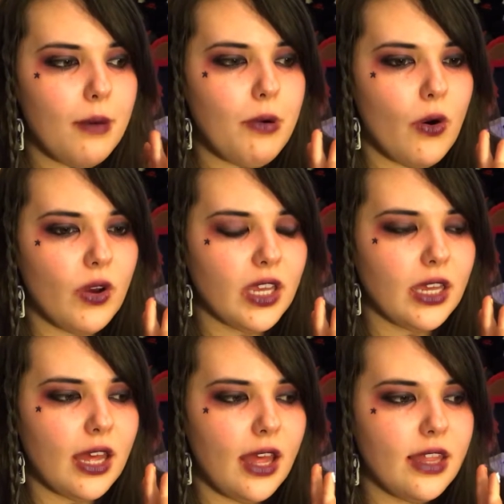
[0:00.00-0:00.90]
but
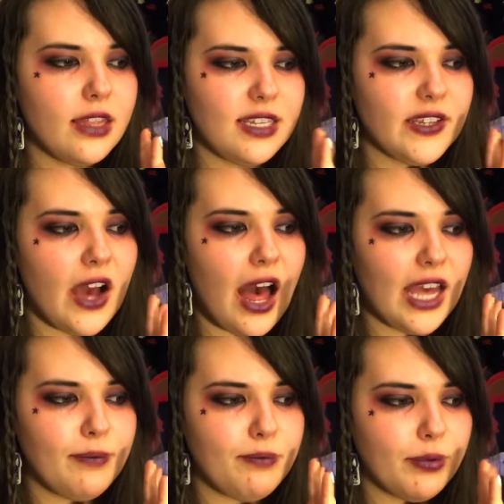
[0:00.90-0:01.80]
this
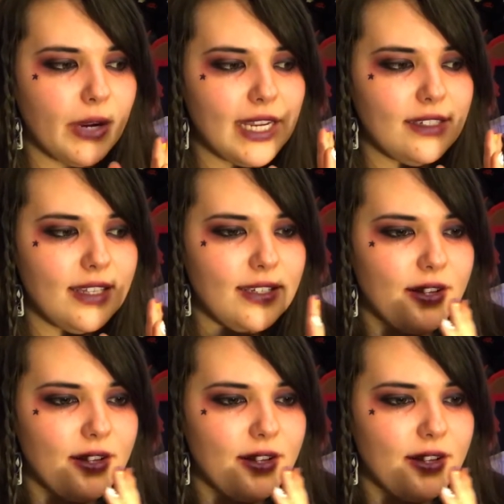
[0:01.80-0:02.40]
guy bricked this